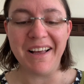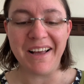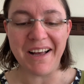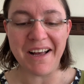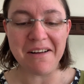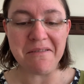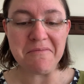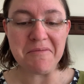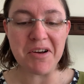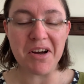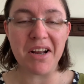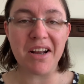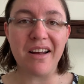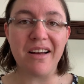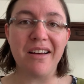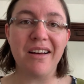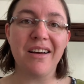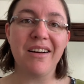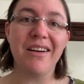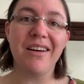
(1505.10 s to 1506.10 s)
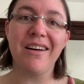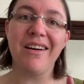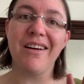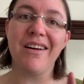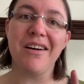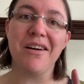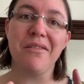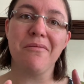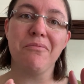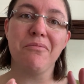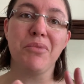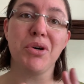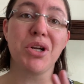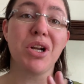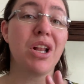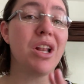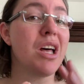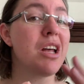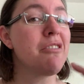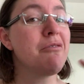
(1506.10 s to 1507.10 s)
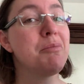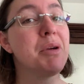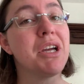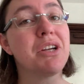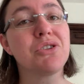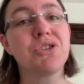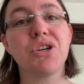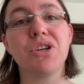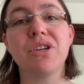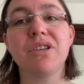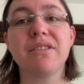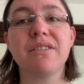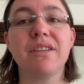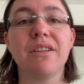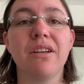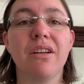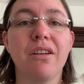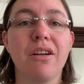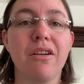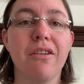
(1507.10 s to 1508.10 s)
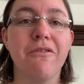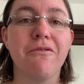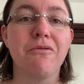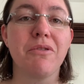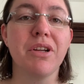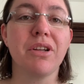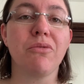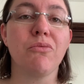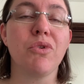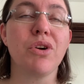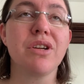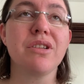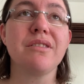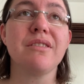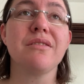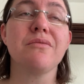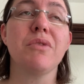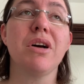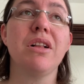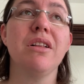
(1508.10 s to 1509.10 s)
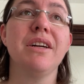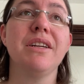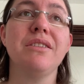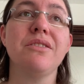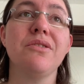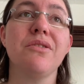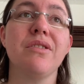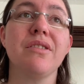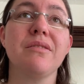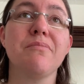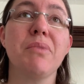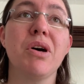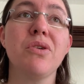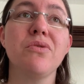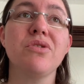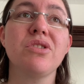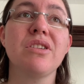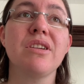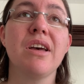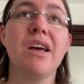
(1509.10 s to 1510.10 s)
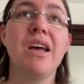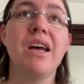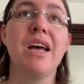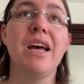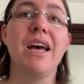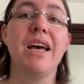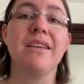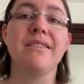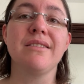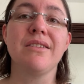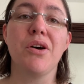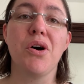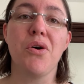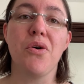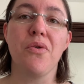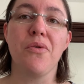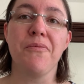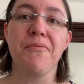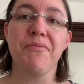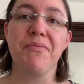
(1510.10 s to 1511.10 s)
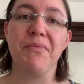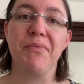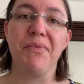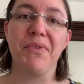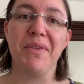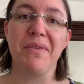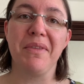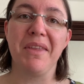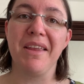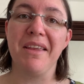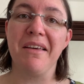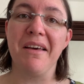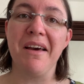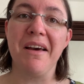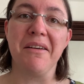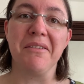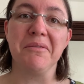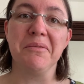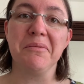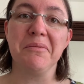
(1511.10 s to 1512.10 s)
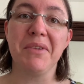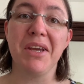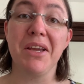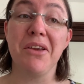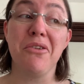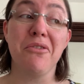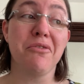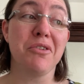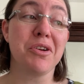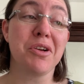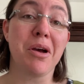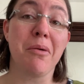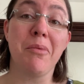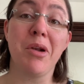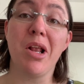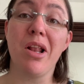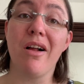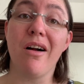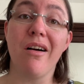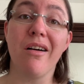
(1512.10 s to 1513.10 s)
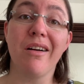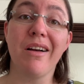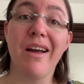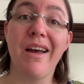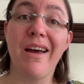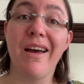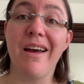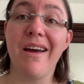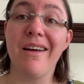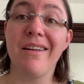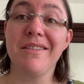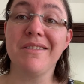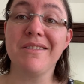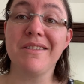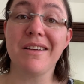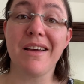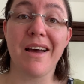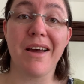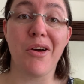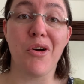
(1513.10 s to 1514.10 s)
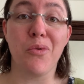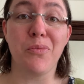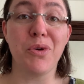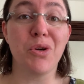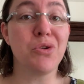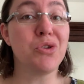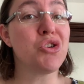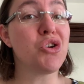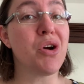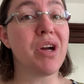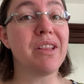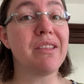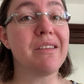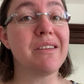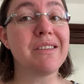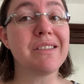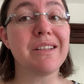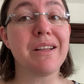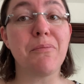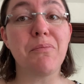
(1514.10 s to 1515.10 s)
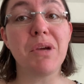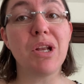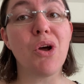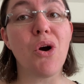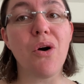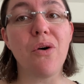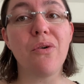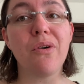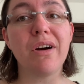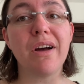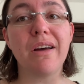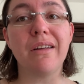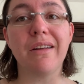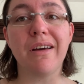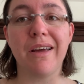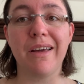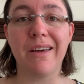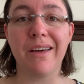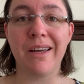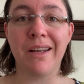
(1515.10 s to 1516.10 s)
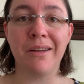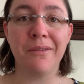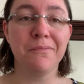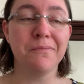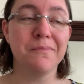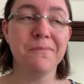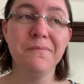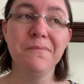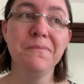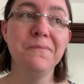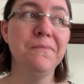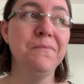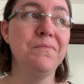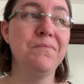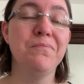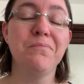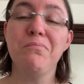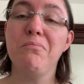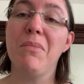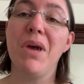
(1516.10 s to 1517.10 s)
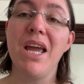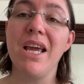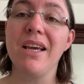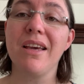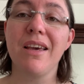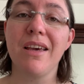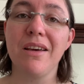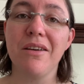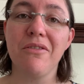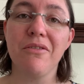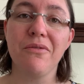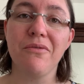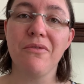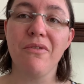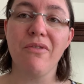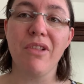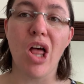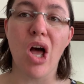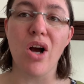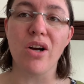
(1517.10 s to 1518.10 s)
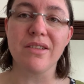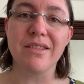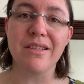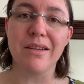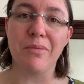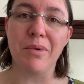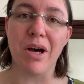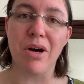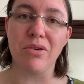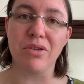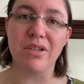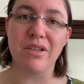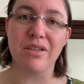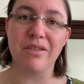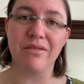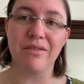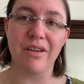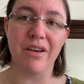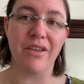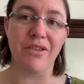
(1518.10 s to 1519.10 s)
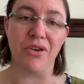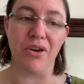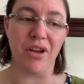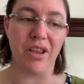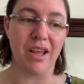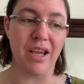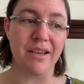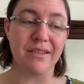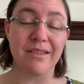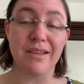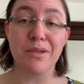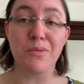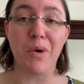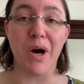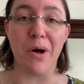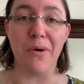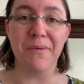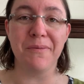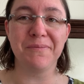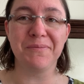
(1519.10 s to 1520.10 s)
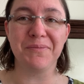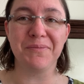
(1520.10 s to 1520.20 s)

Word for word: I'm gonna um, put a lot of pictures and a lot of written words as well into this post. So yeah, thank you for coming along and I hope you enjoyed this. Let me know and I could make vlogs about other things as well.